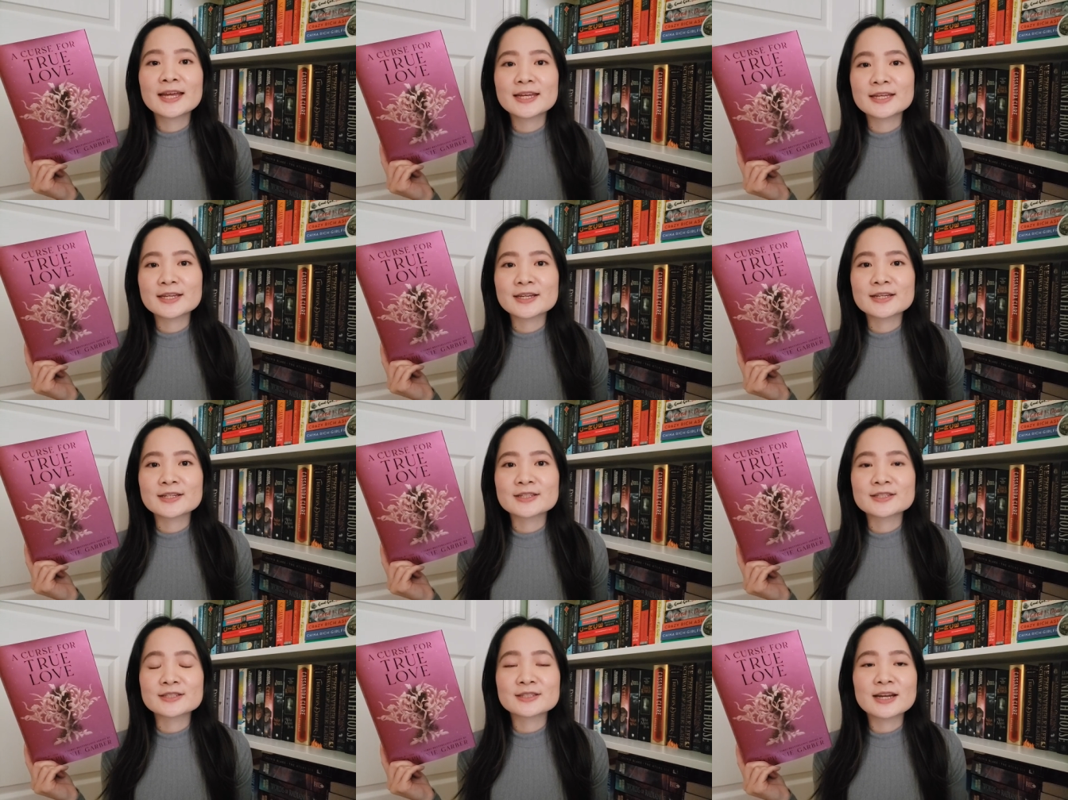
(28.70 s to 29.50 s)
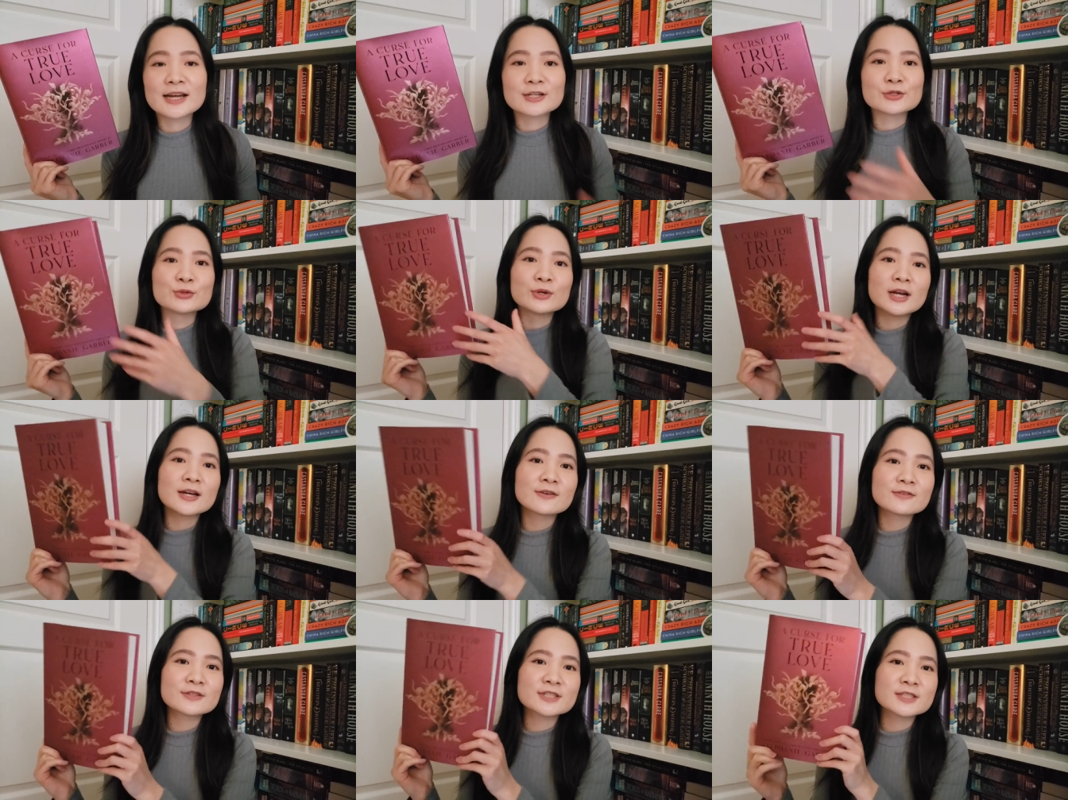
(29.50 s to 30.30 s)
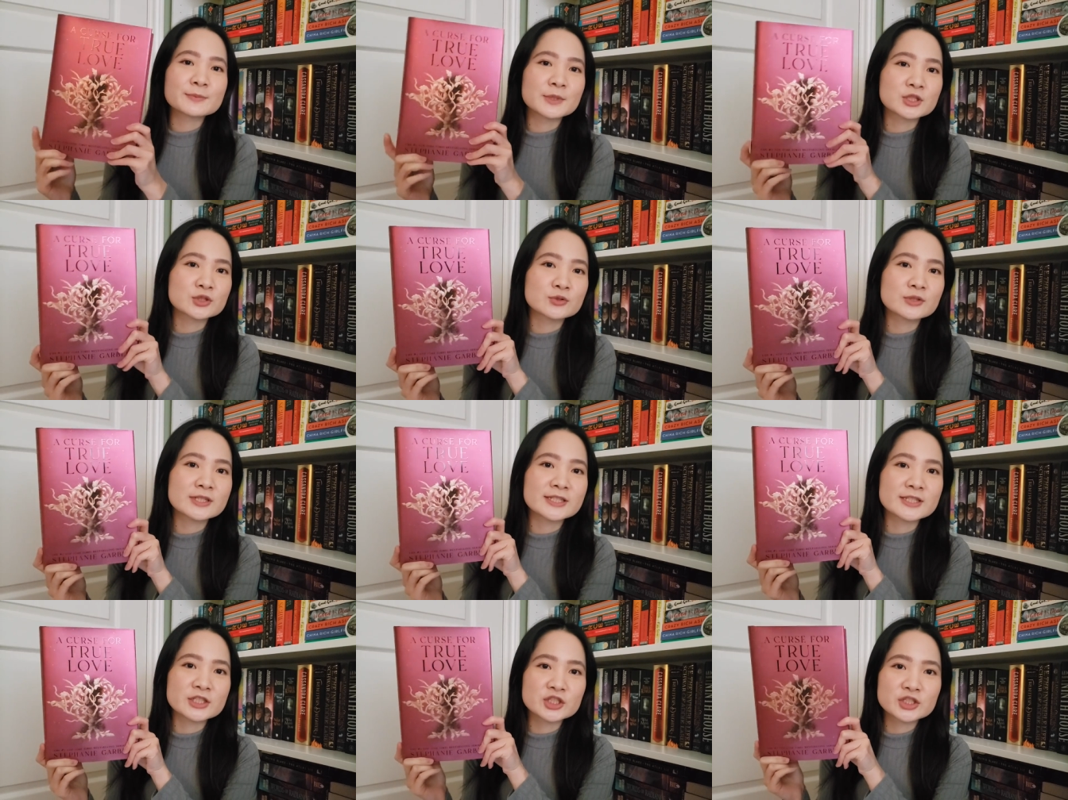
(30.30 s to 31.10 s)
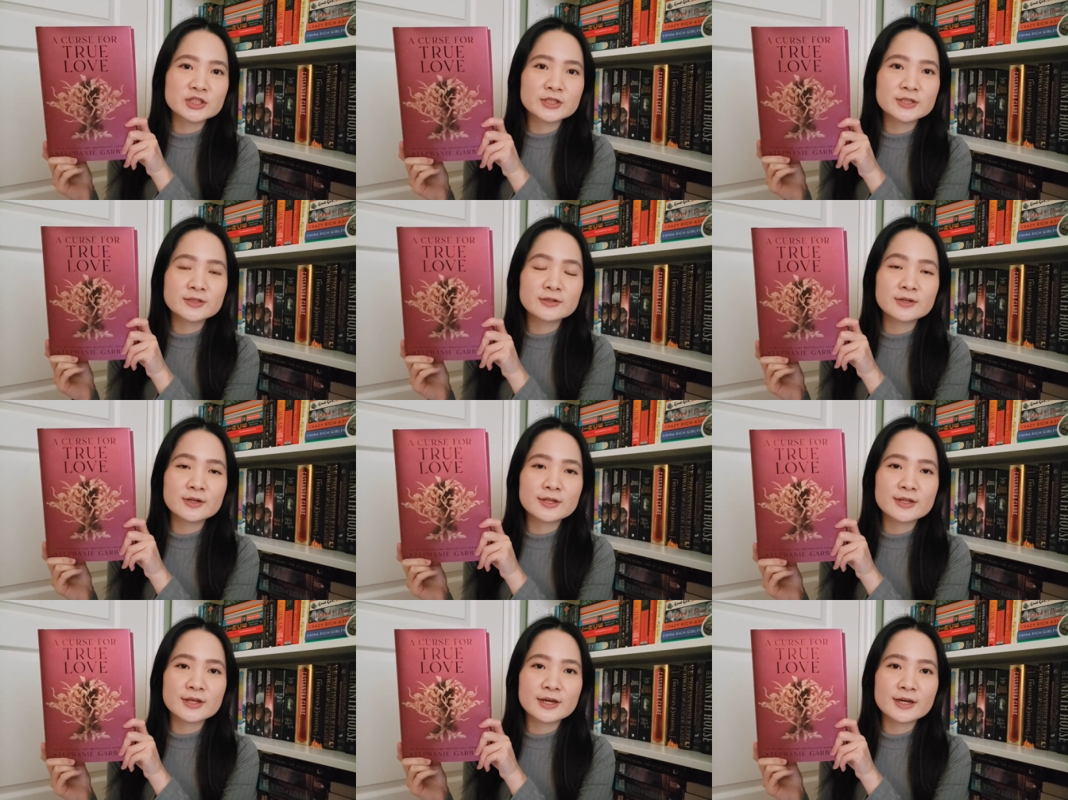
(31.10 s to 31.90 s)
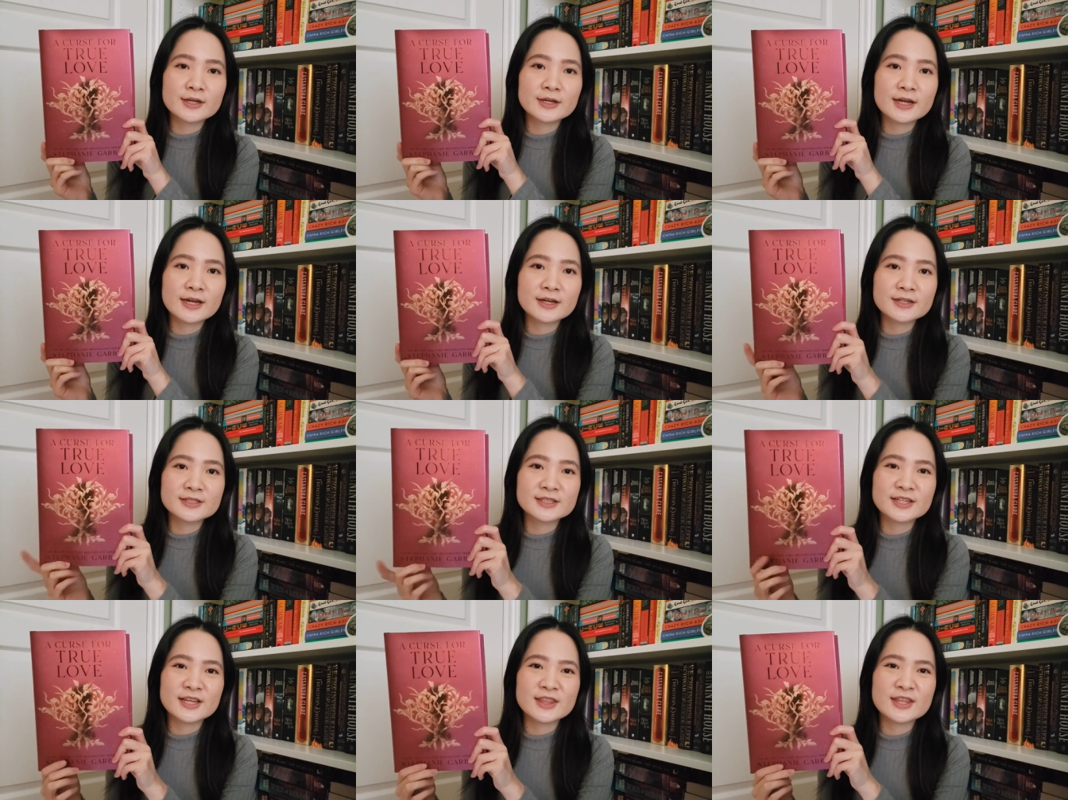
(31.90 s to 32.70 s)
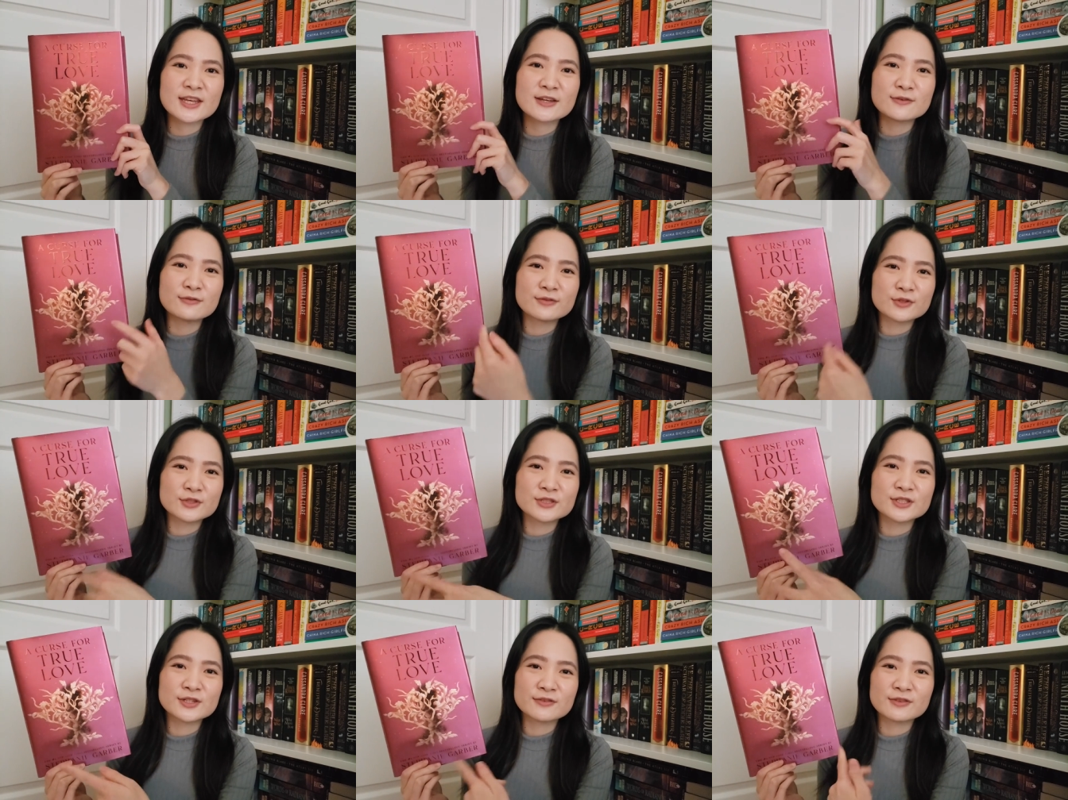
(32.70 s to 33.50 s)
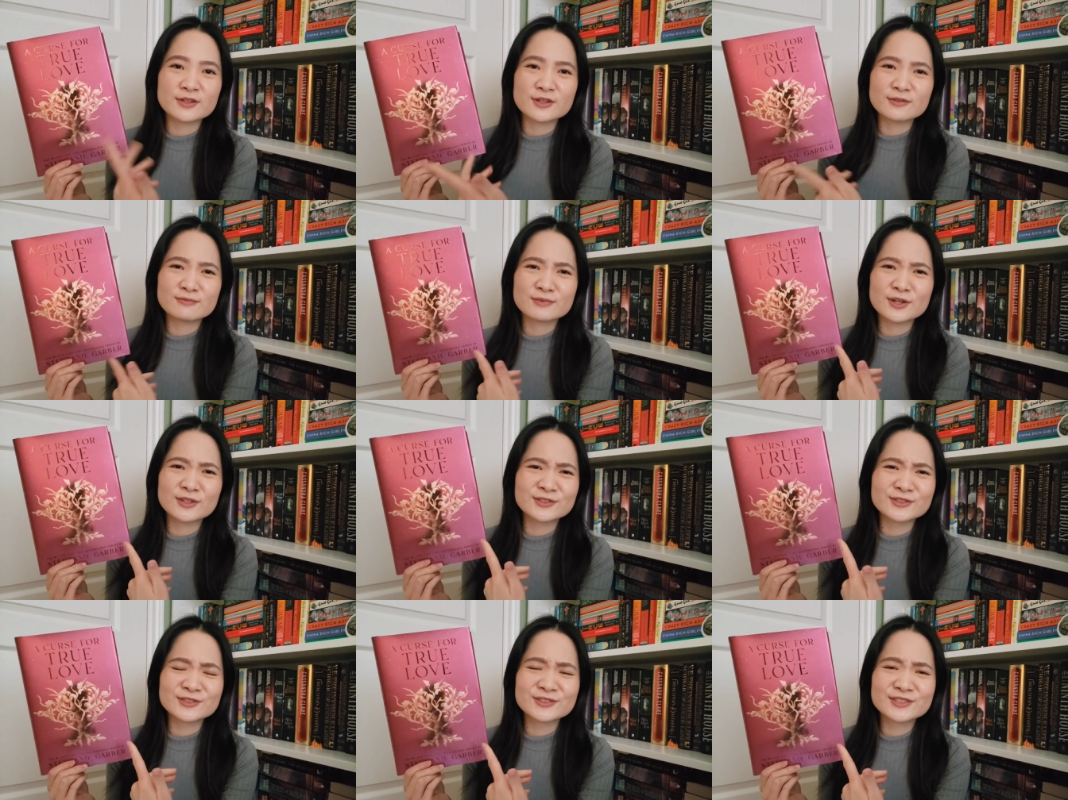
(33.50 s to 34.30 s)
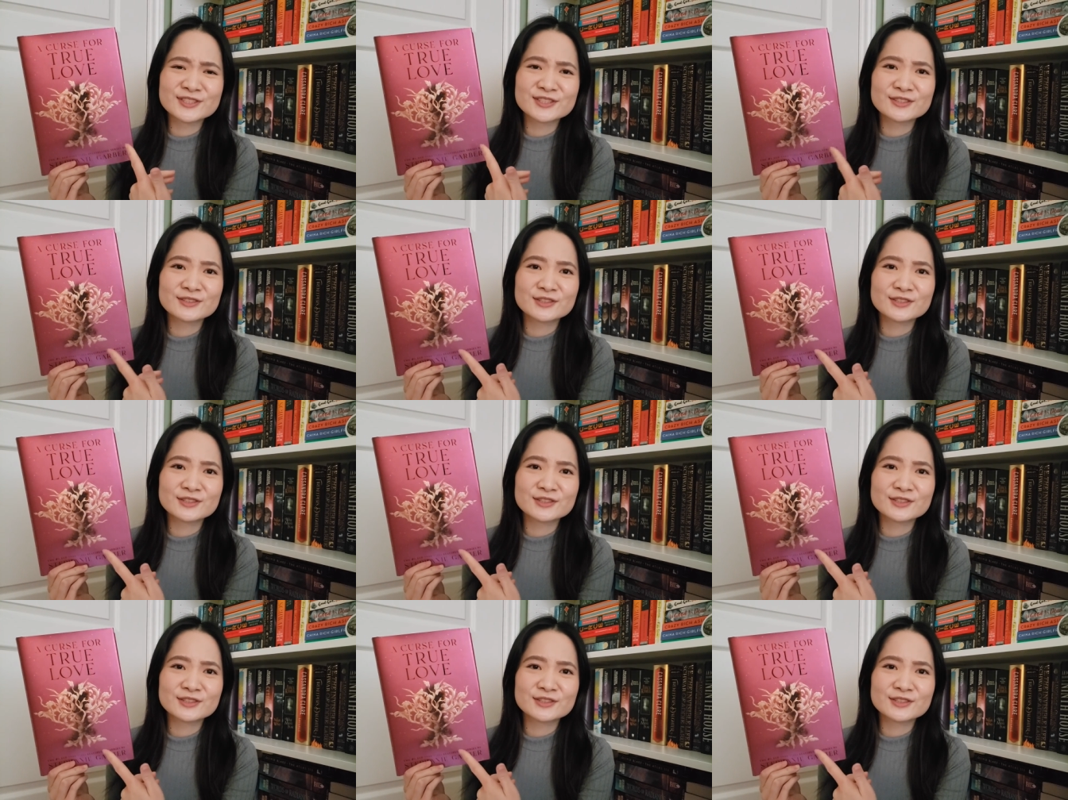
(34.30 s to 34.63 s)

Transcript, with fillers: and I do have this special edition that has like the inverse of the colors